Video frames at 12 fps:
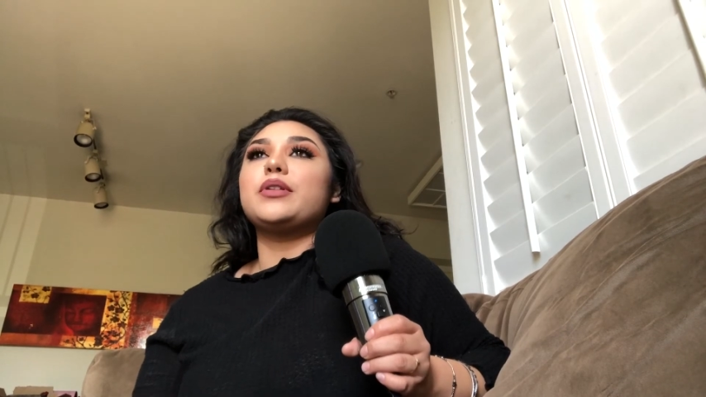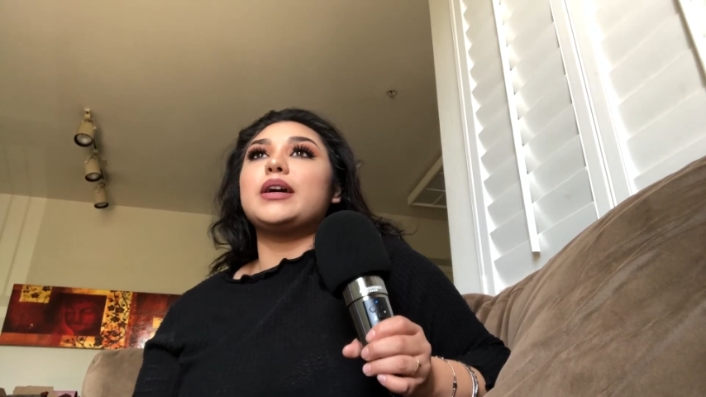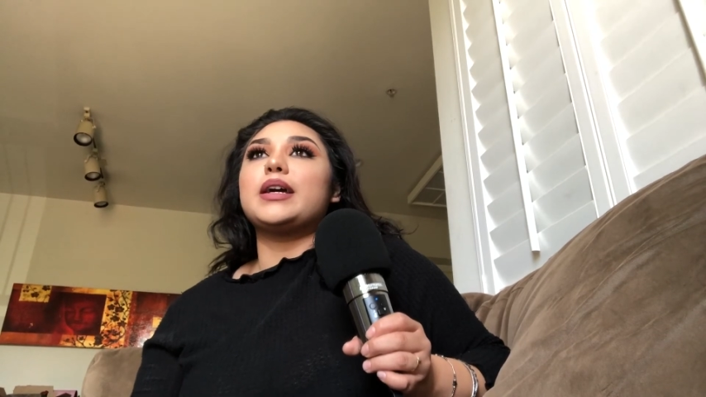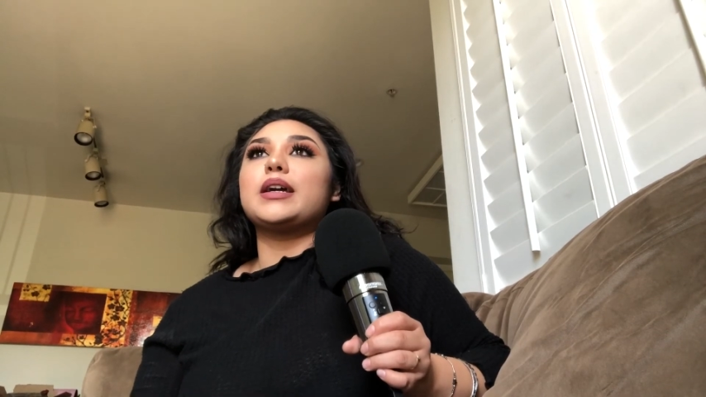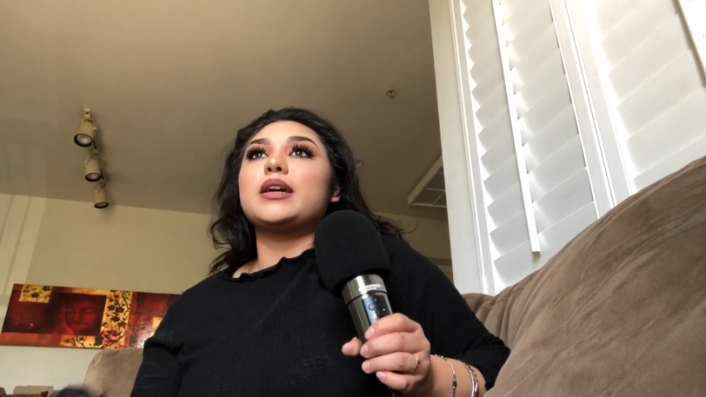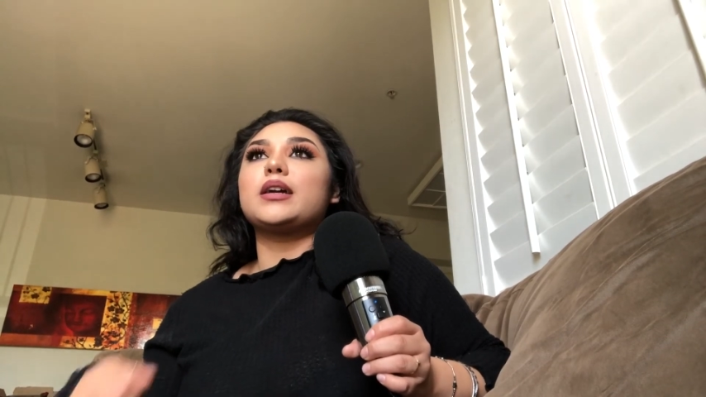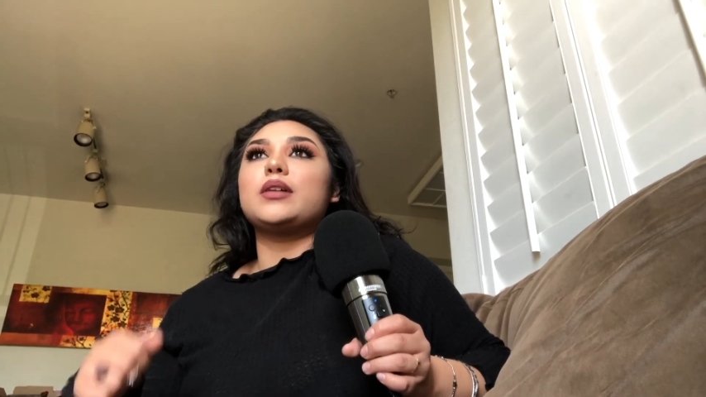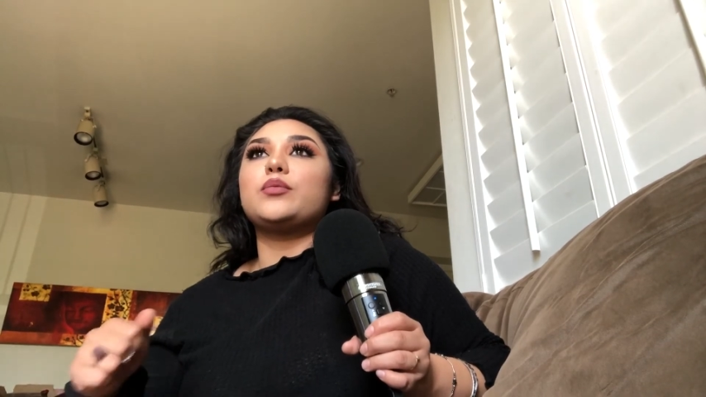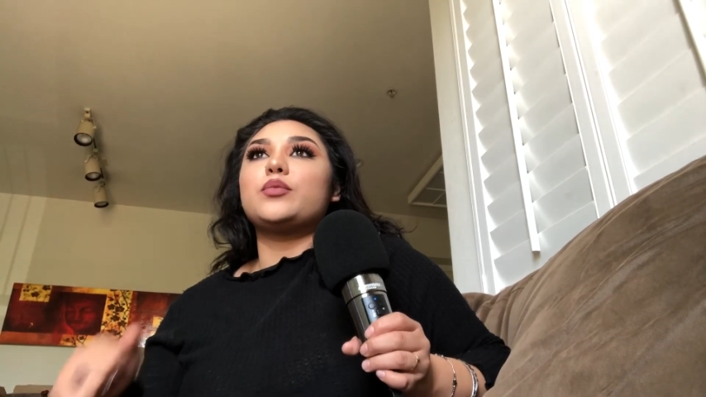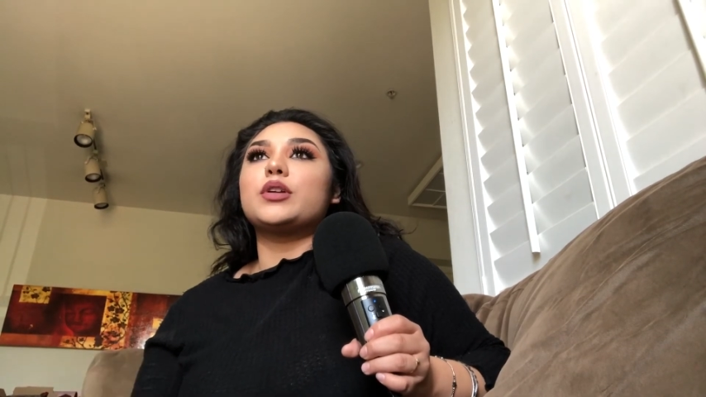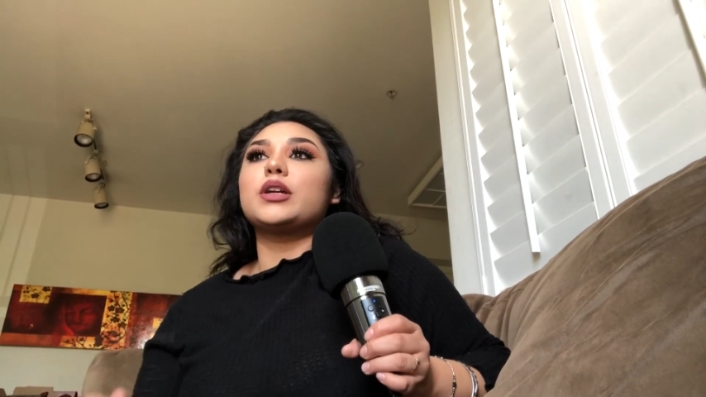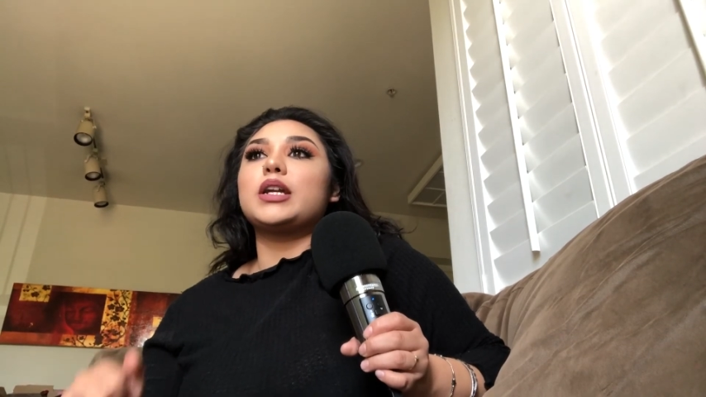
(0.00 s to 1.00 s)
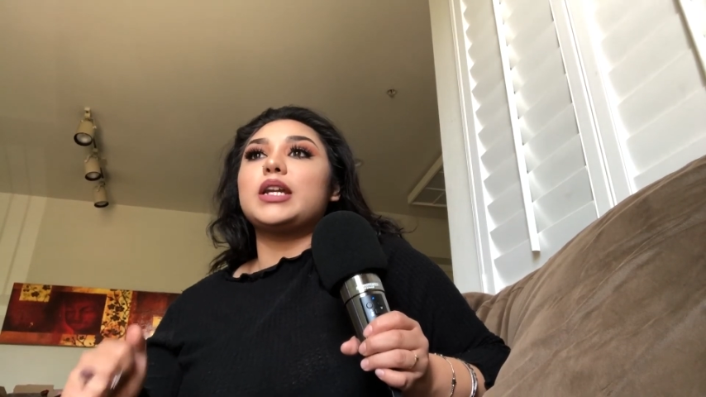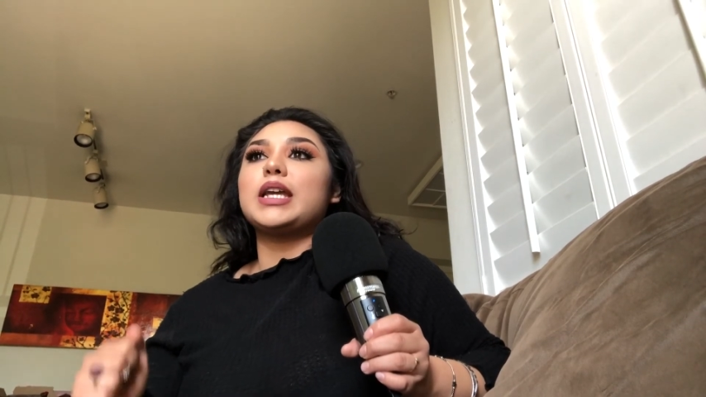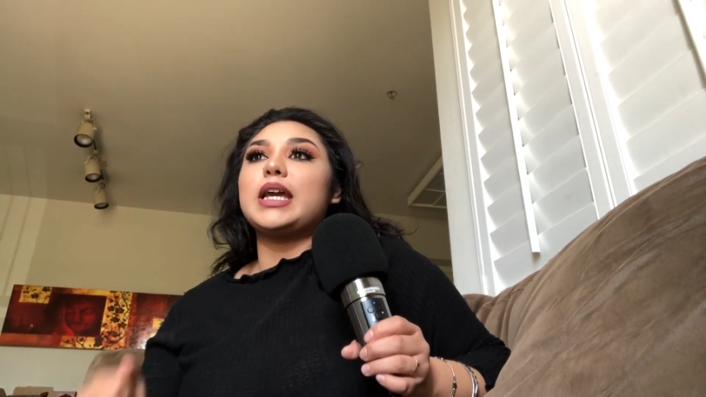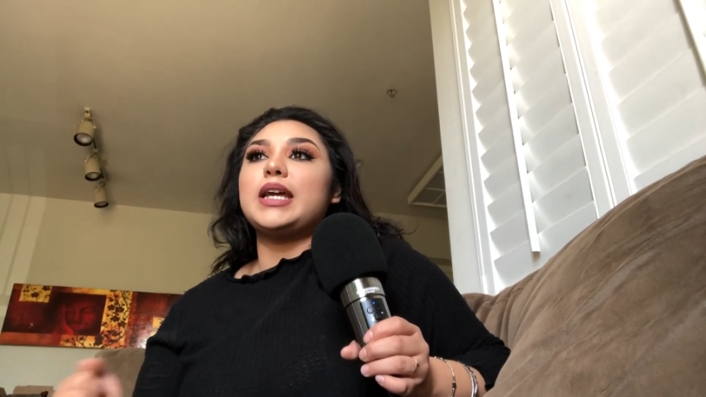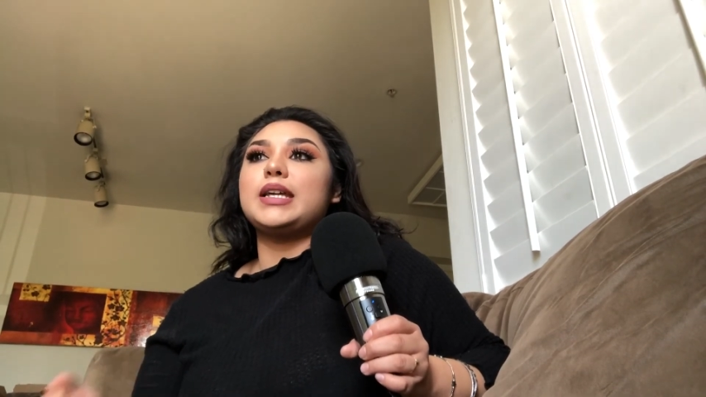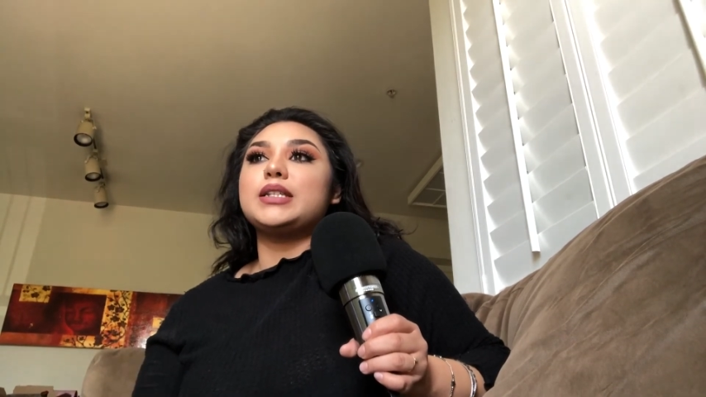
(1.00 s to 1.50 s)
Like, we're gonna
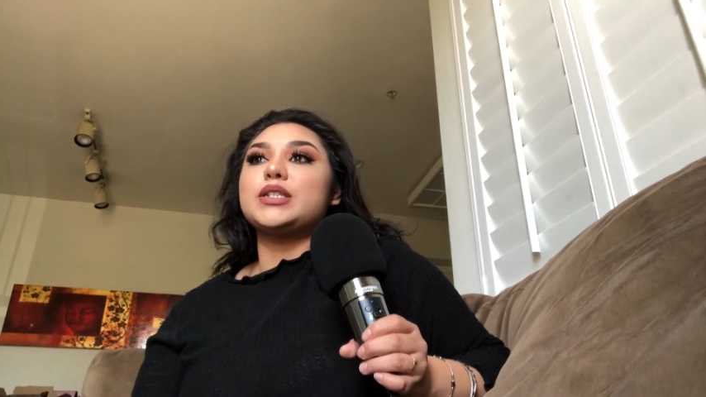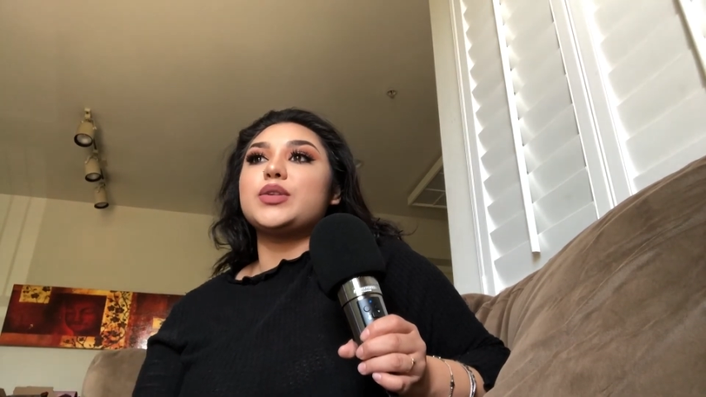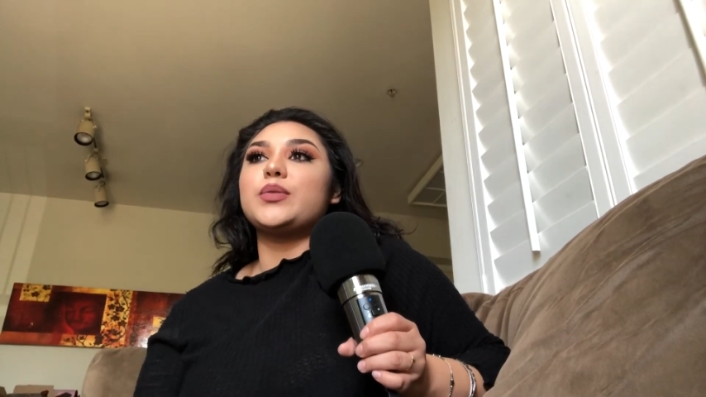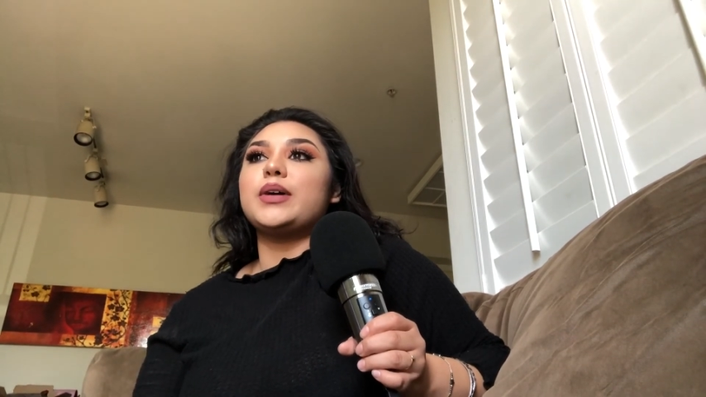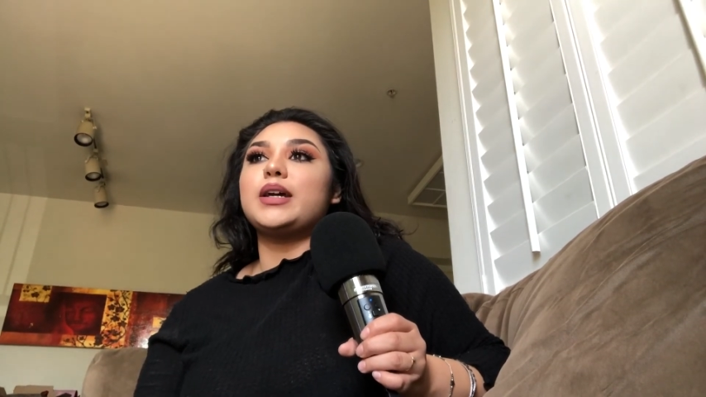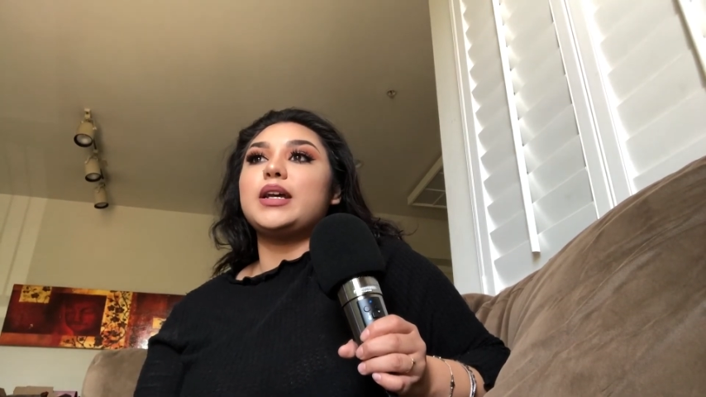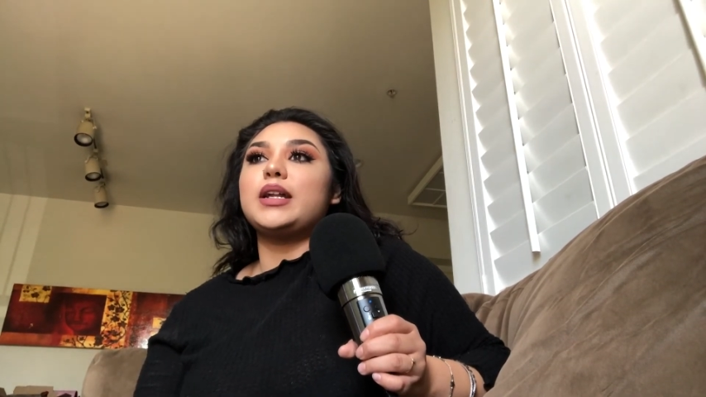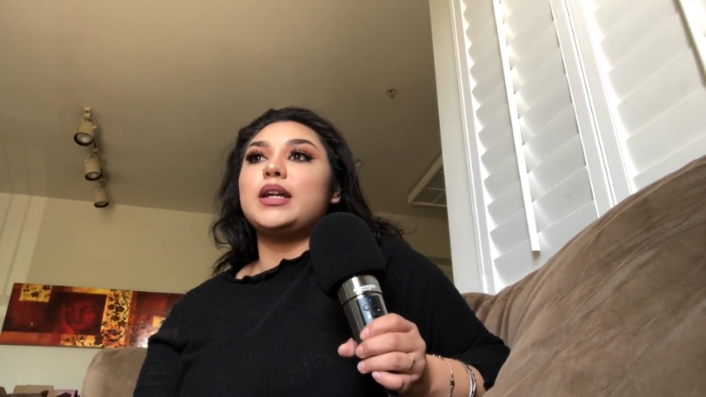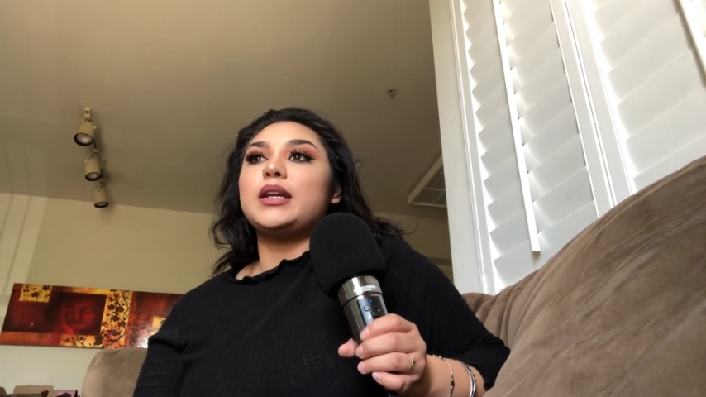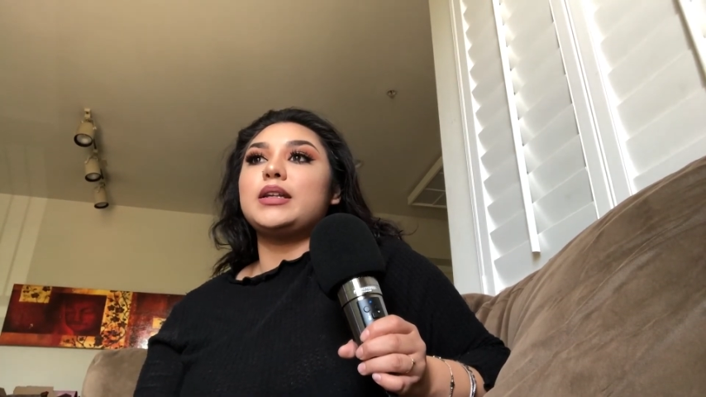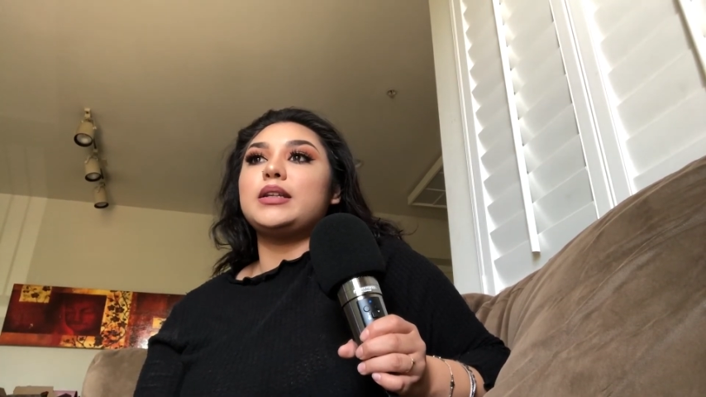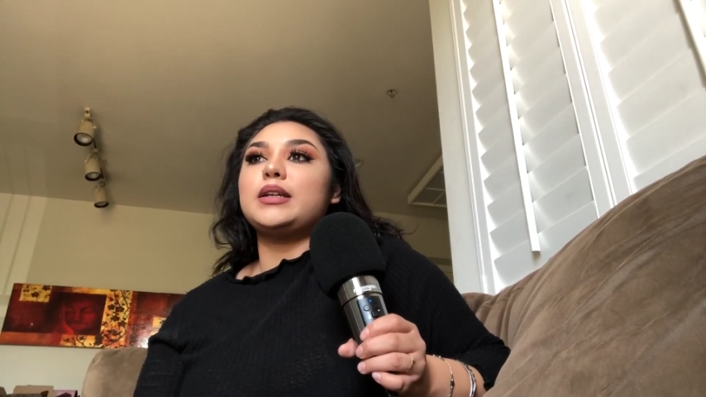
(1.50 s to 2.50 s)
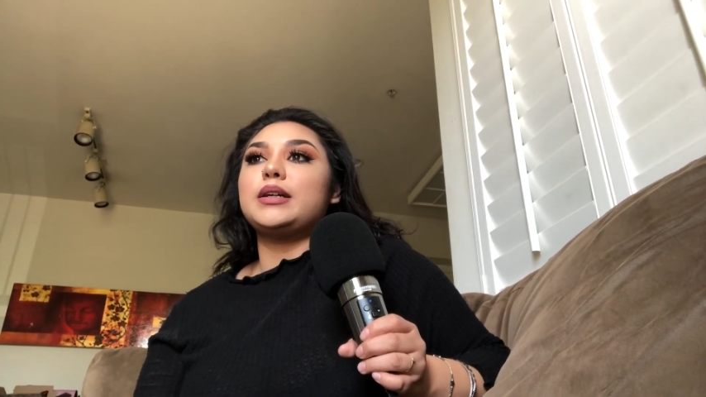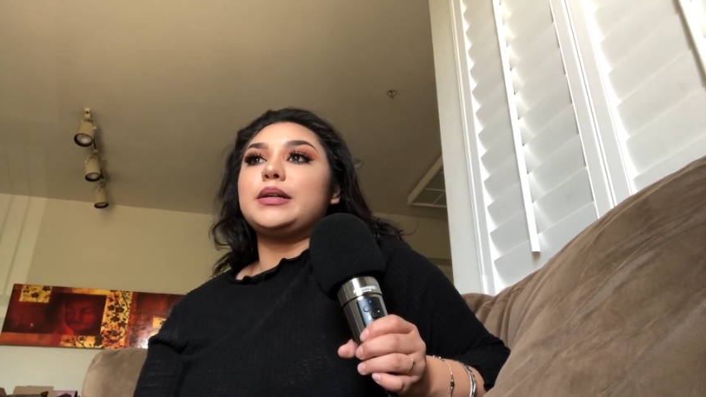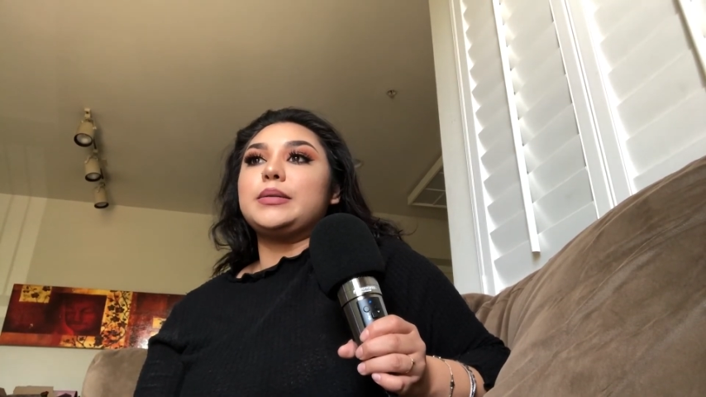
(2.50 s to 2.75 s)
get into it, and